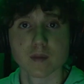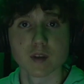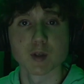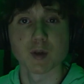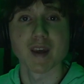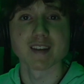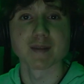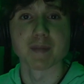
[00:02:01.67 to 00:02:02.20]
So
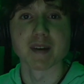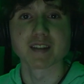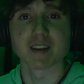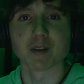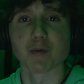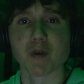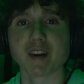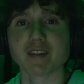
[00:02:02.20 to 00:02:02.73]
that's
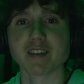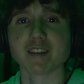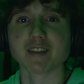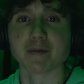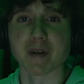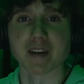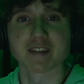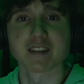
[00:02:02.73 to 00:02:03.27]
basically what I did
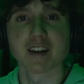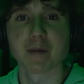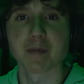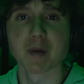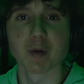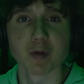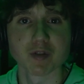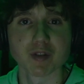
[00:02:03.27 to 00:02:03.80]
to my setup
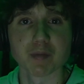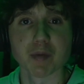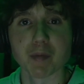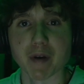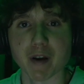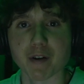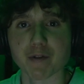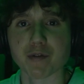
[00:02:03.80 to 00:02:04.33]
in order to
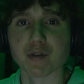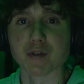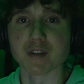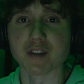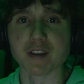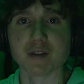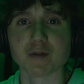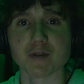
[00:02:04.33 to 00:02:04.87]
prepare for
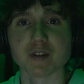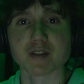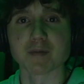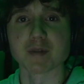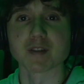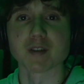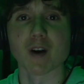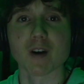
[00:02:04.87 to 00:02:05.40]
the
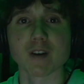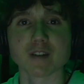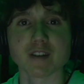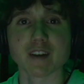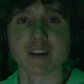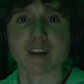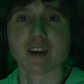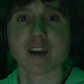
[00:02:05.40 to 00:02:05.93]
Christmas
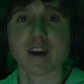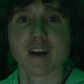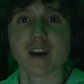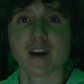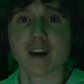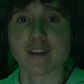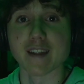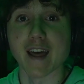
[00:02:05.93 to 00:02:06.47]
holiday.
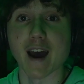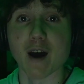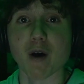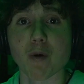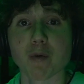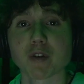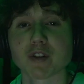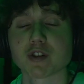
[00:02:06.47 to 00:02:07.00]
Now,
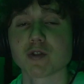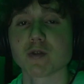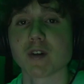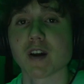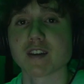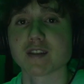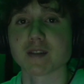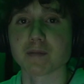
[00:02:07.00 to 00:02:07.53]
I want to show you
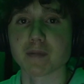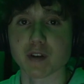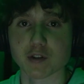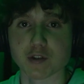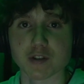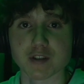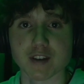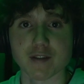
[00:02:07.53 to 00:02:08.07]
guys some
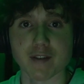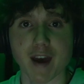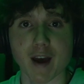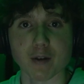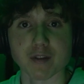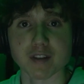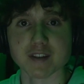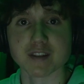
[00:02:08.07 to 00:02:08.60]
pictures of
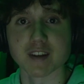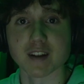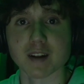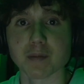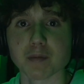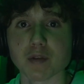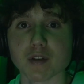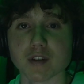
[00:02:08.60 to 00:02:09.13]
how the
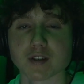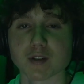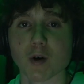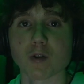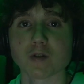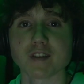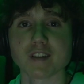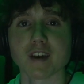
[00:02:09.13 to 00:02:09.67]
setup looks
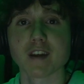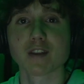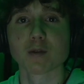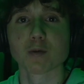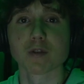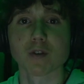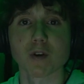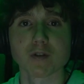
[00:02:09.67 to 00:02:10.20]
all together
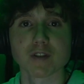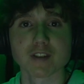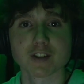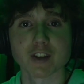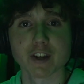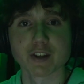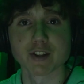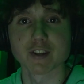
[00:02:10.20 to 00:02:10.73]
with all these
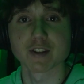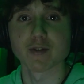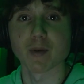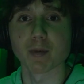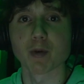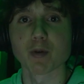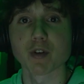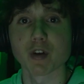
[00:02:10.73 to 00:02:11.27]
changes, so
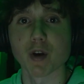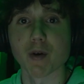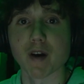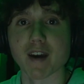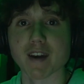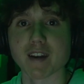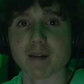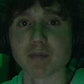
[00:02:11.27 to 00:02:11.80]
I'm going to go
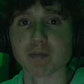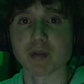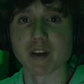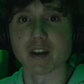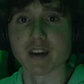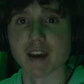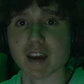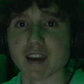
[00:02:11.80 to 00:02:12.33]
ahead and
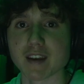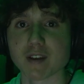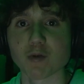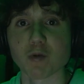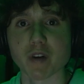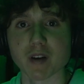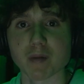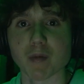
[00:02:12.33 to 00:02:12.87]
play a
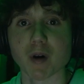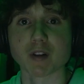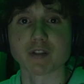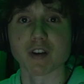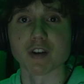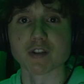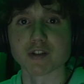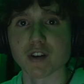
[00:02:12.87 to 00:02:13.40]
quick
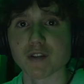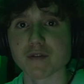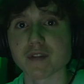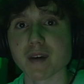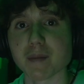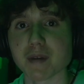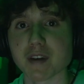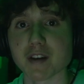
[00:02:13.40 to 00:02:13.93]
montage of
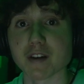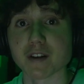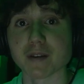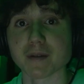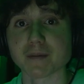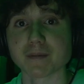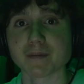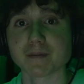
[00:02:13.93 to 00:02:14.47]
them here.